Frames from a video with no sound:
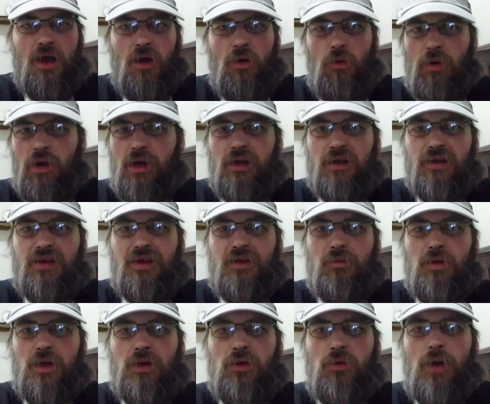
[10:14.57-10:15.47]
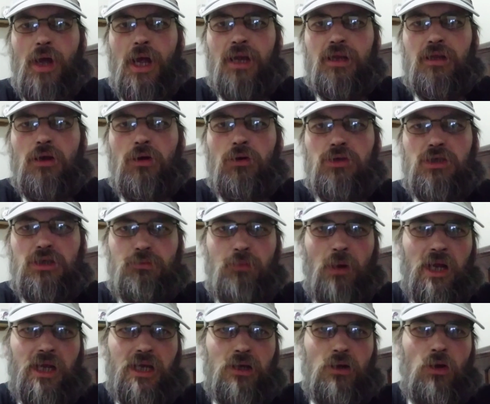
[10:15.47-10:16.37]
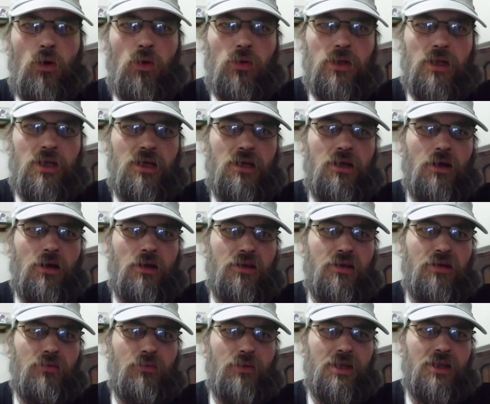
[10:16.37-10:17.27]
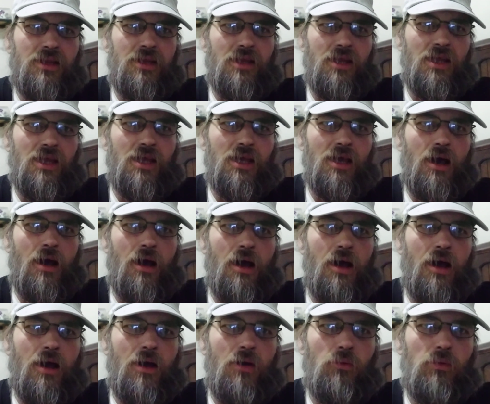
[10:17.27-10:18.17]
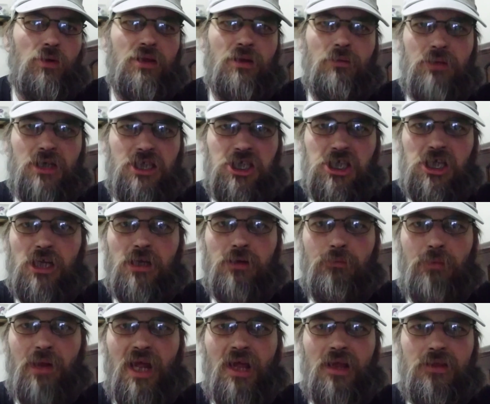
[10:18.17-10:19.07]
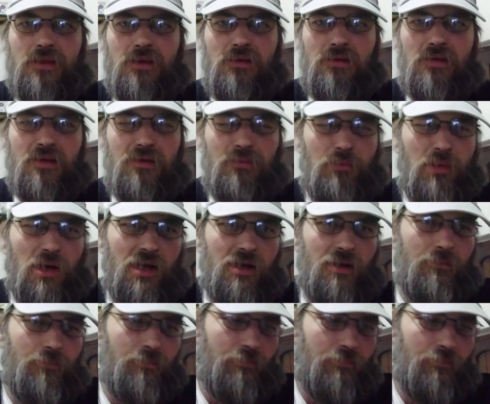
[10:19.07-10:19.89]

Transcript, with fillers: we're gonna see what new head coach Mike Nolan does with the uh, with the Michigan Panthers. But